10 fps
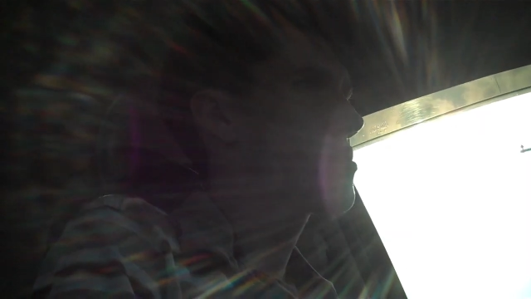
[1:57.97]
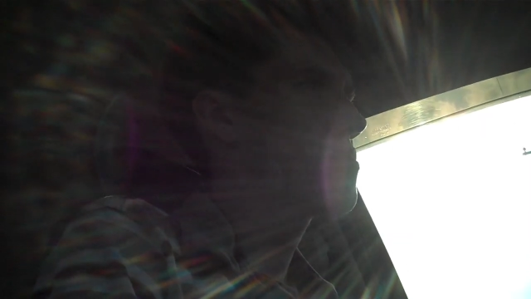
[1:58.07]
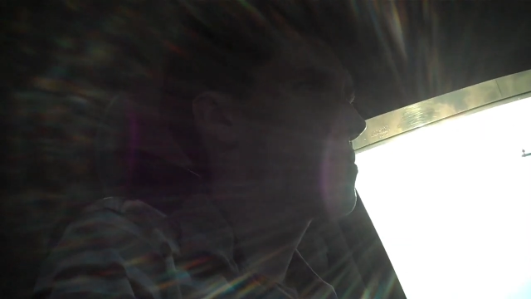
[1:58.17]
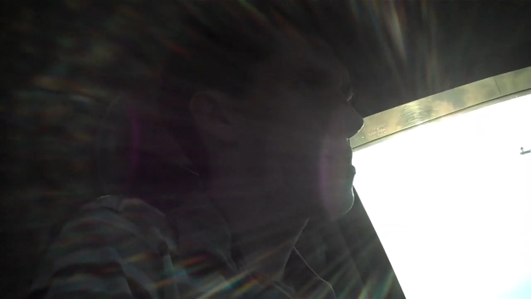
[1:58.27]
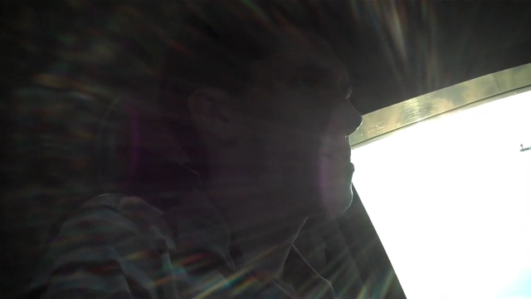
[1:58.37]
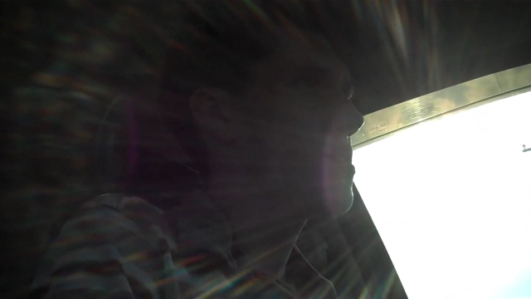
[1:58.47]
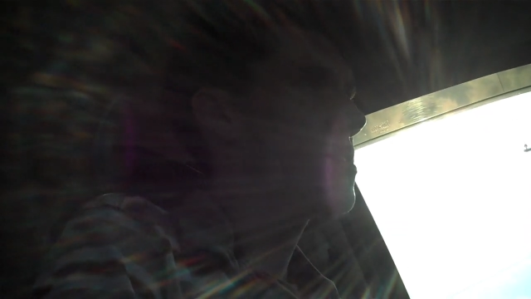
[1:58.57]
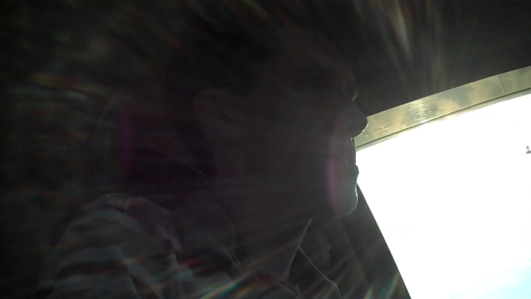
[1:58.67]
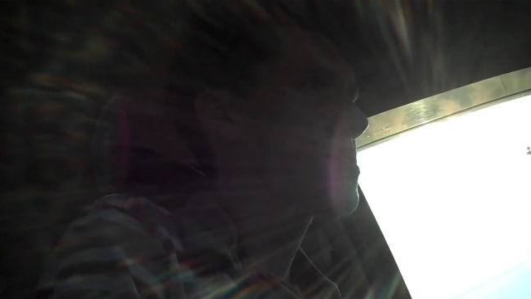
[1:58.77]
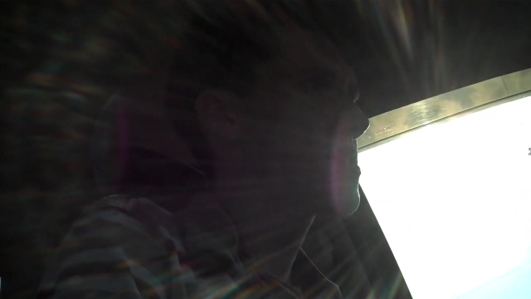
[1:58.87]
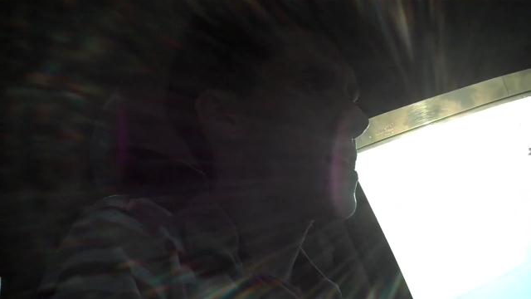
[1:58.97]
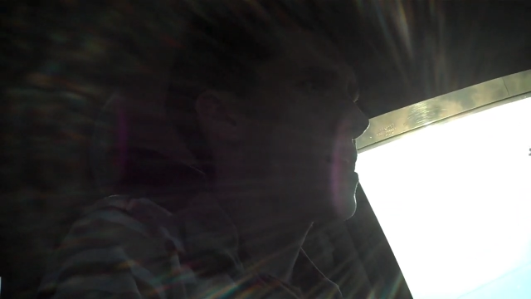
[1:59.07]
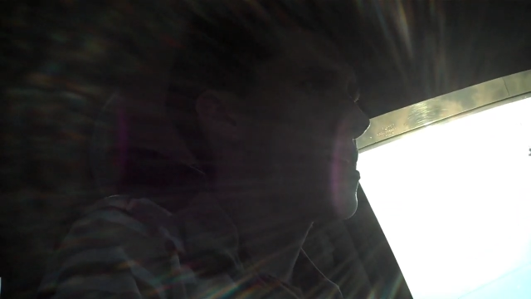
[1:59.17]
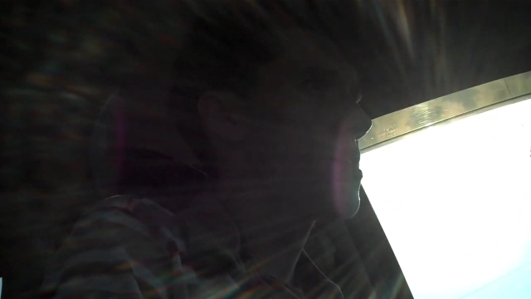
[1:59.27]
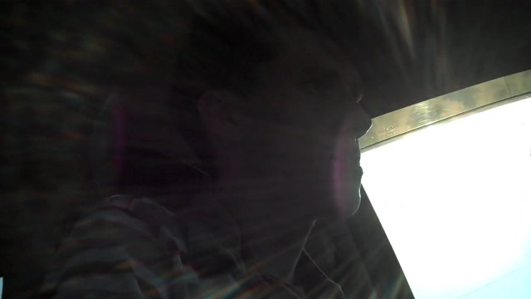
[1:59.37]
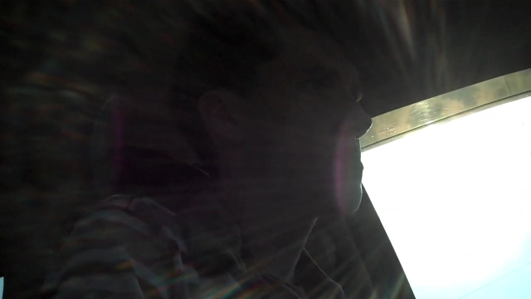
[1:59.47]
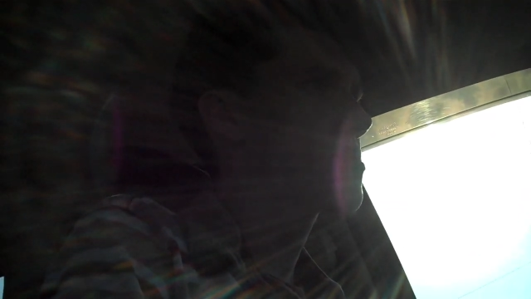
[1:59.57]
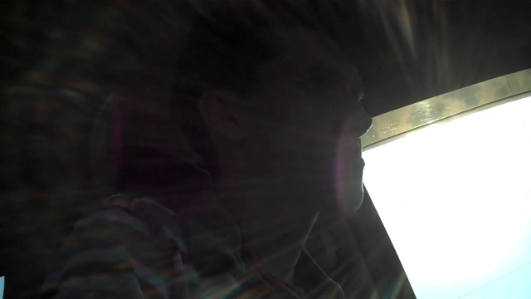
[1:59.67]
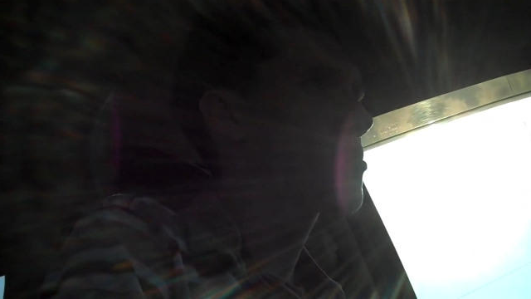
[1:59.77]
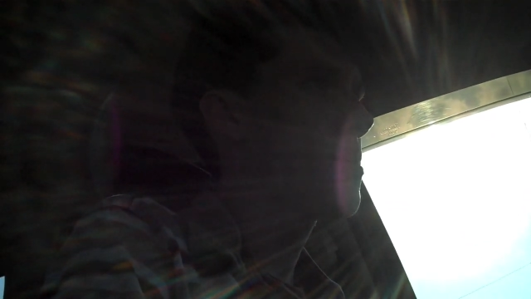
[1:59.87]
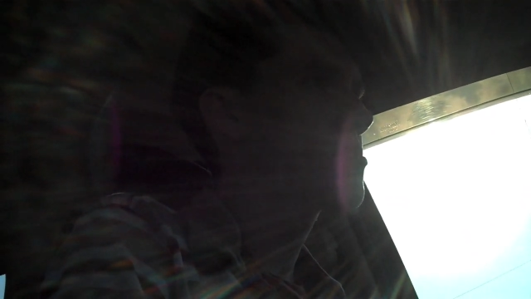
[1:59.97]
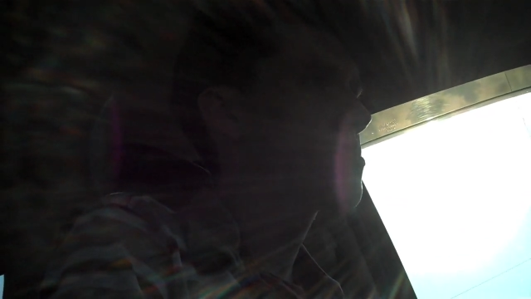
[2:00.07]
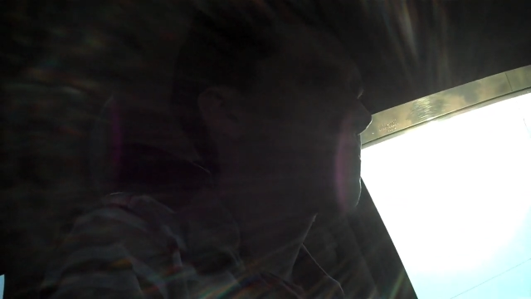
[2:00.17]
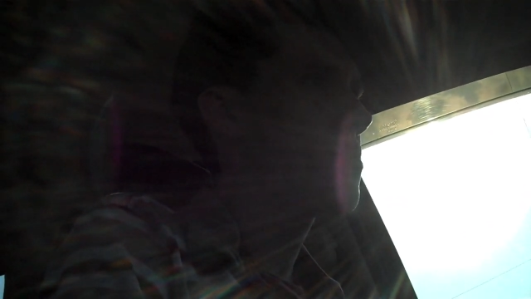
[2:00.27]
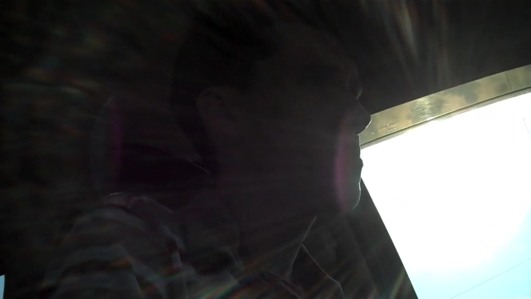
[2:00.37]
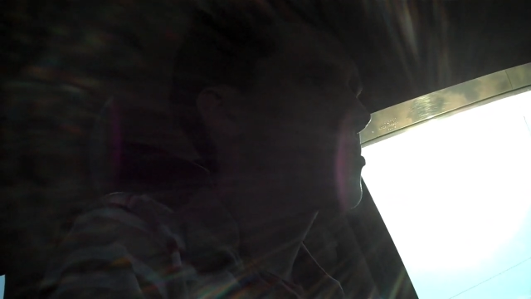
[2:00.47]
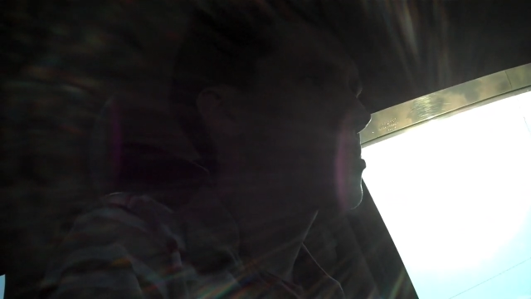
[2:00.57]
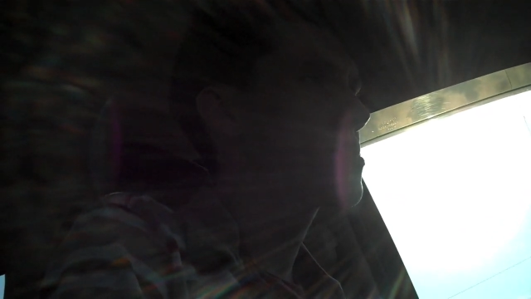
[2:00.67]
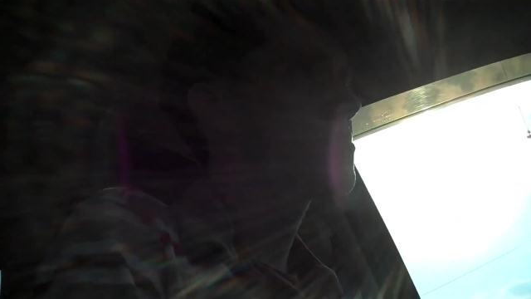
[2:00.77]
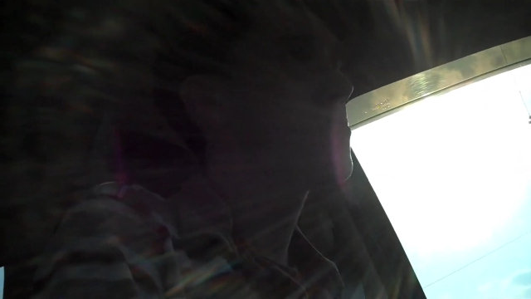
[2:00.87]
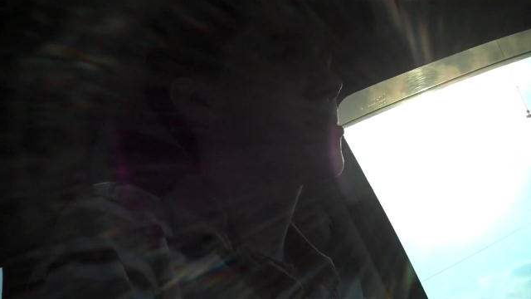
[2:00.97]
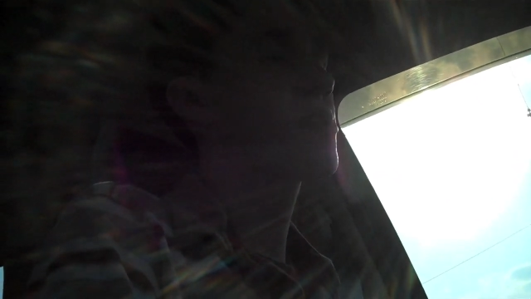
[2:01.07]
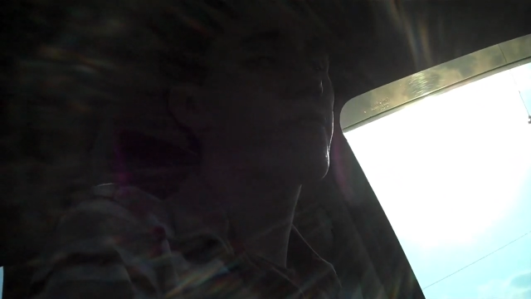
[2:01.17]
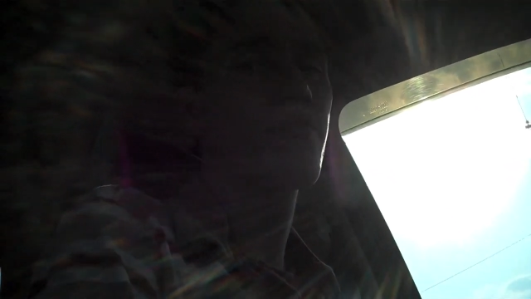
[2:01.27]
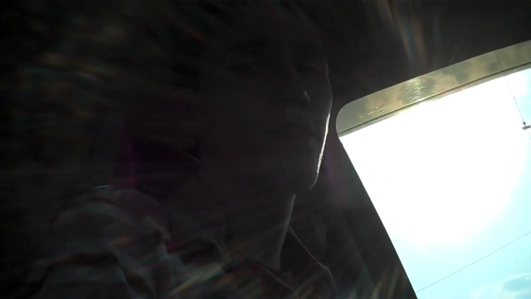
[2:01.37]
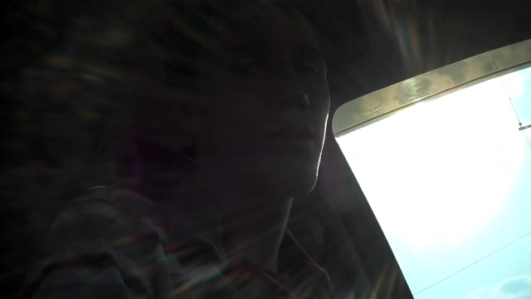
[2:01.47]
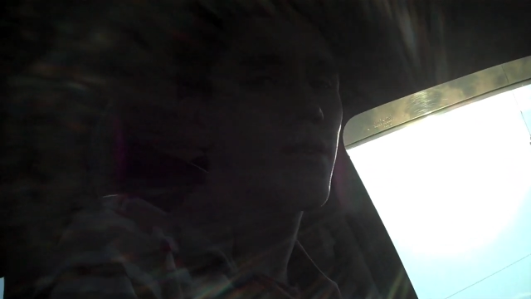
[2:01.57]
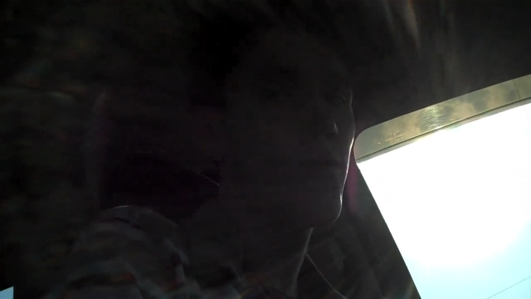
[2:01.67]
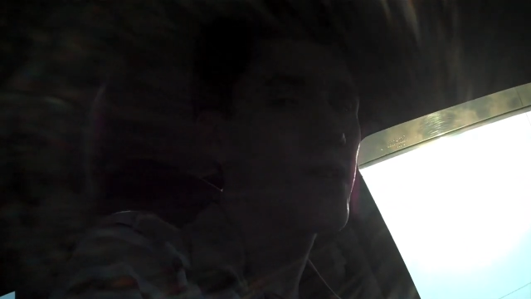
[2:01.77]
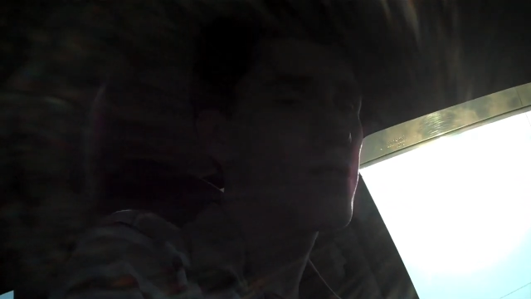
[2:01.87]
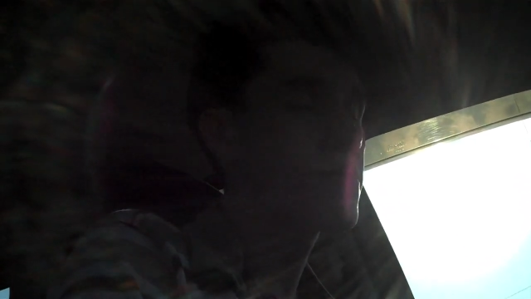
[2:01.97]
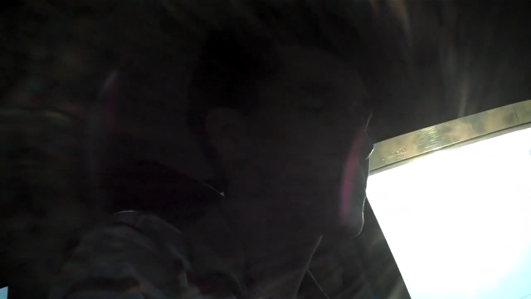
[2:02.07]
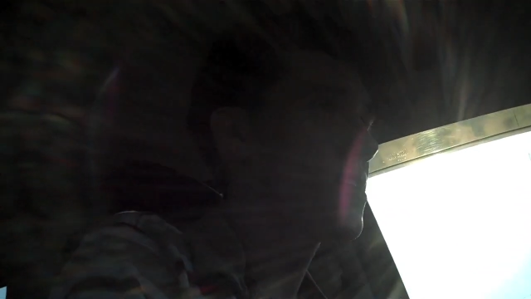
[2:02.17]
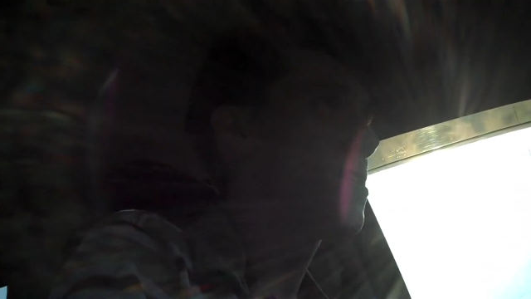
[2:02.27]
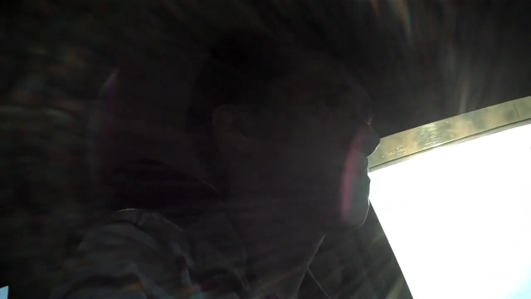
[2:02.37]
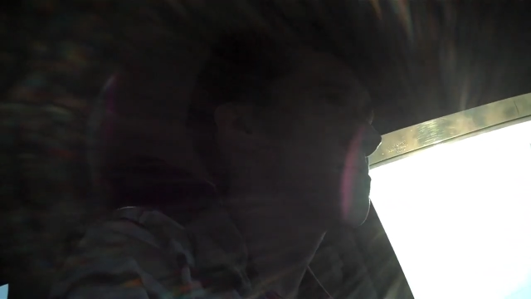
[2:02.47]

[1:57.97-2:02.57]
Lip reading: Nobody's mouth can be seen.